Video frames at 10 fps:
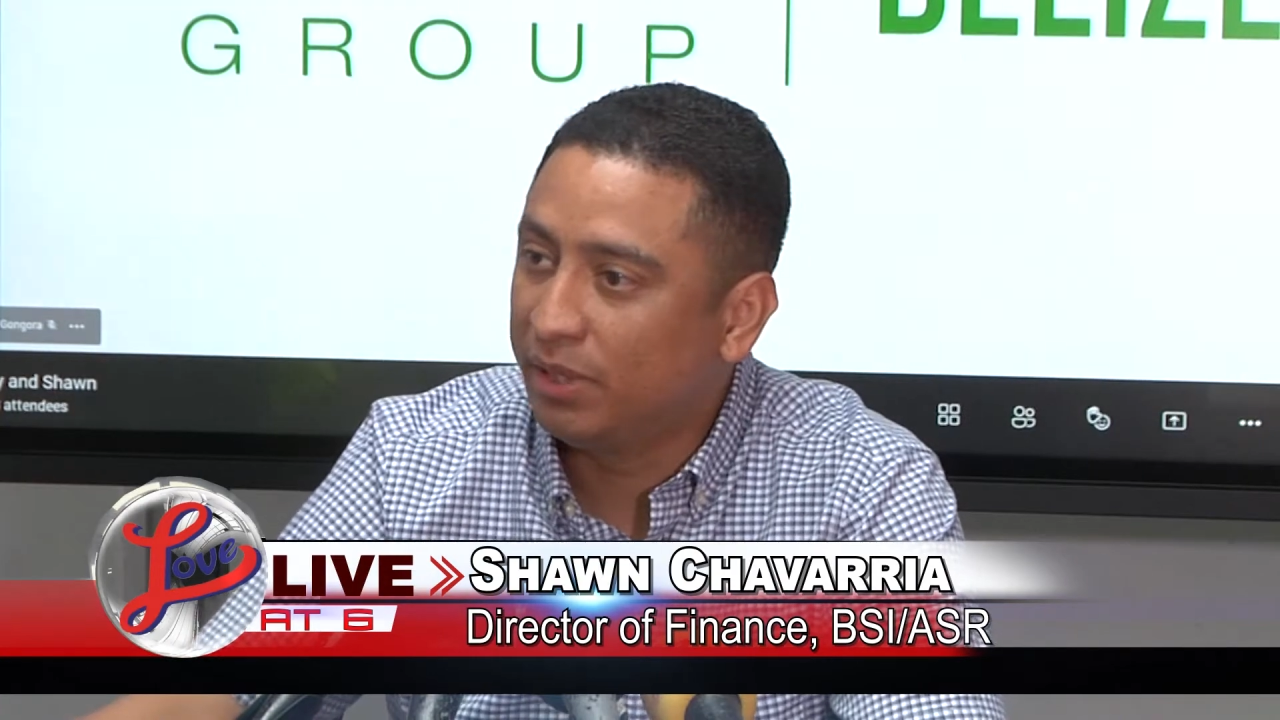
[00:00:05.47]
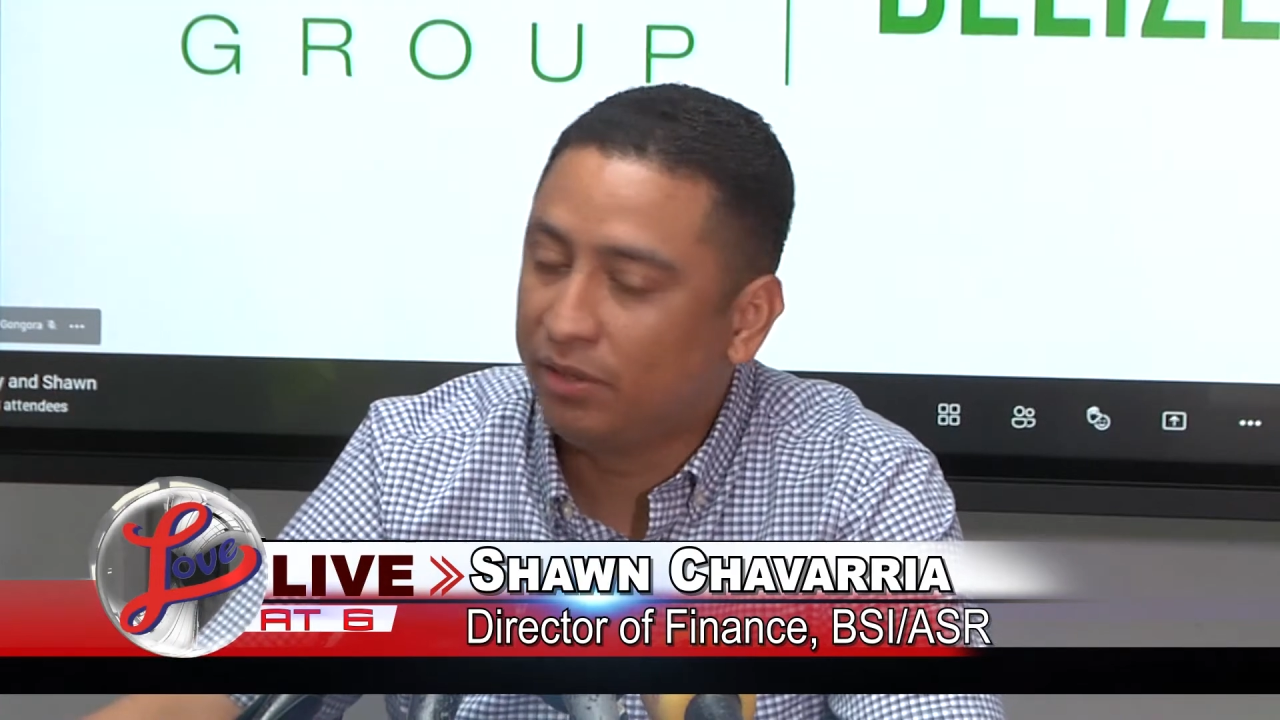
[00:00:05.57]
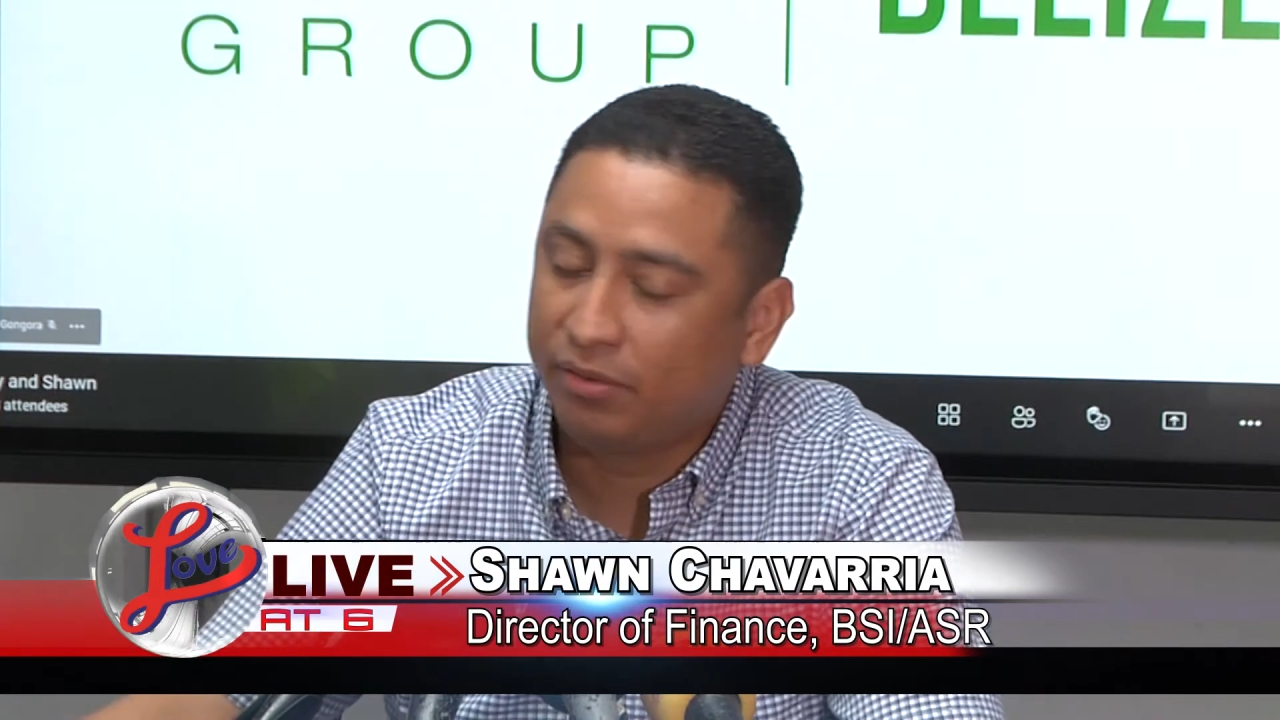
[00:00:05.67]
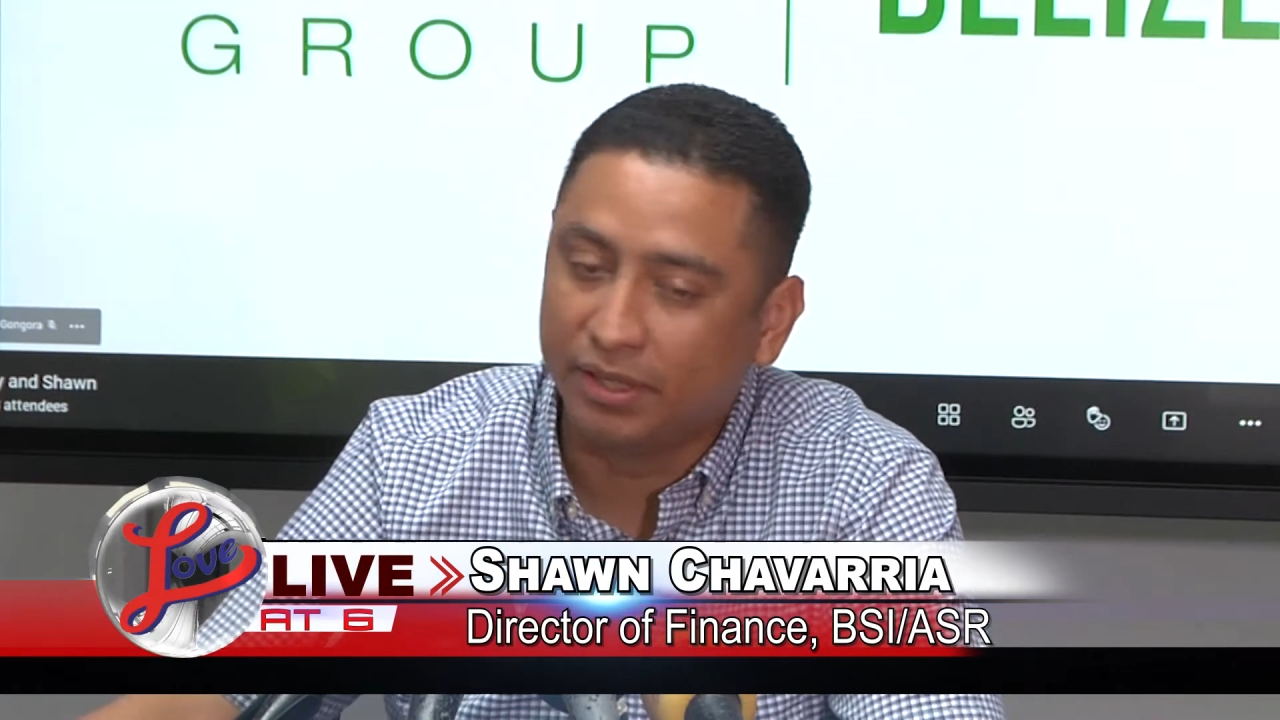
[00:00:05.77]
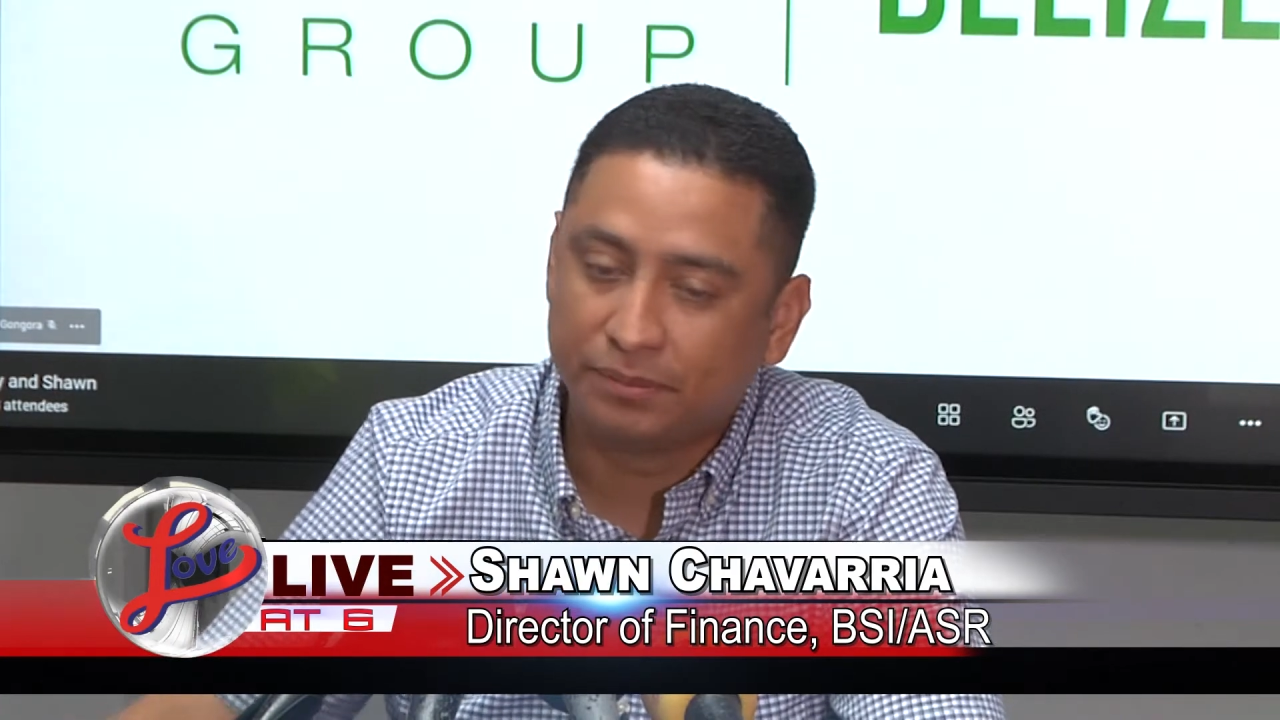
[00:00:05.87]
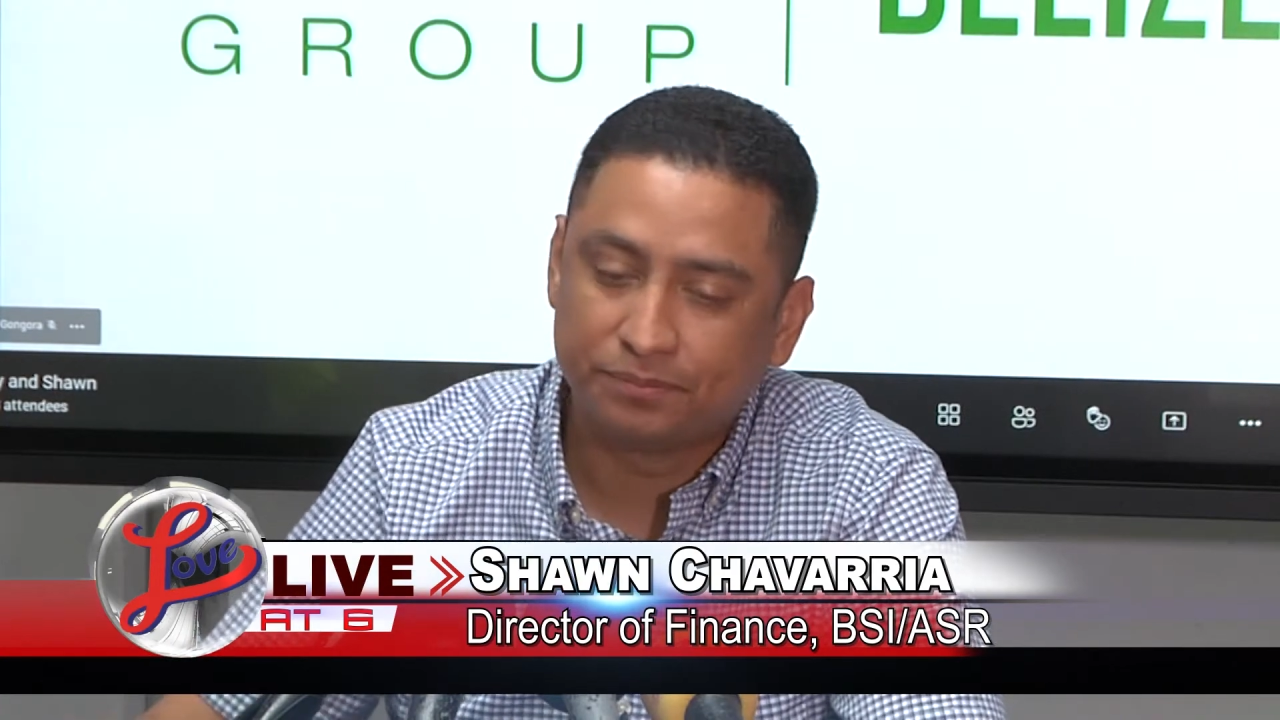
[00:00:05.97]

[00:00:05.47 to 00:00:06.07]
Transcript: to Big Creek.